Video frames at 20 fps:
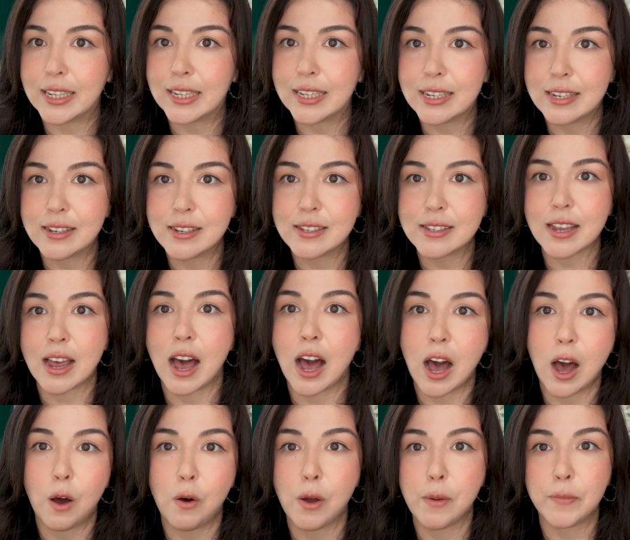is
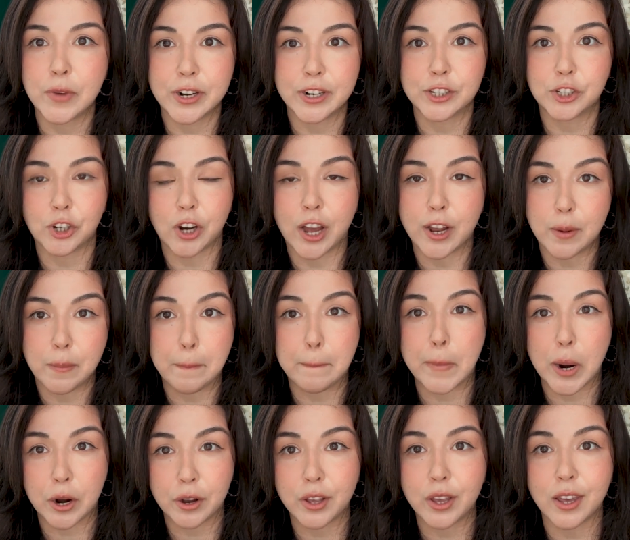how I'm going to try to
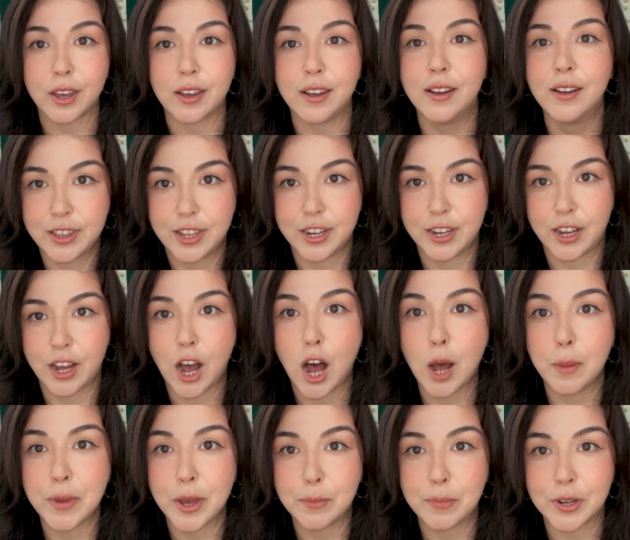market the
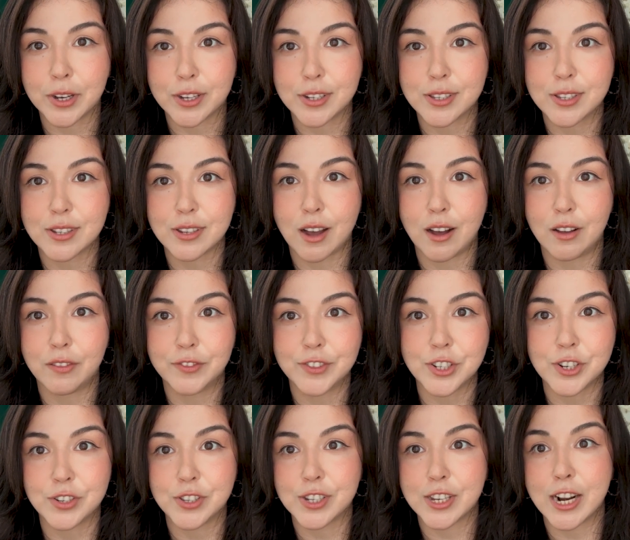comic book itself.
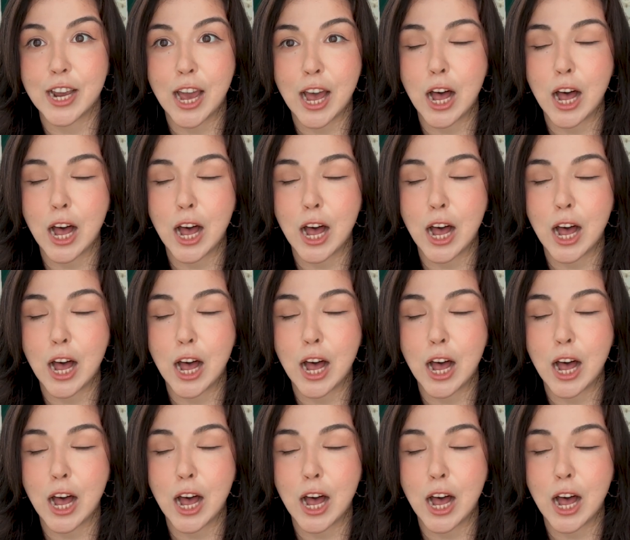So it's going to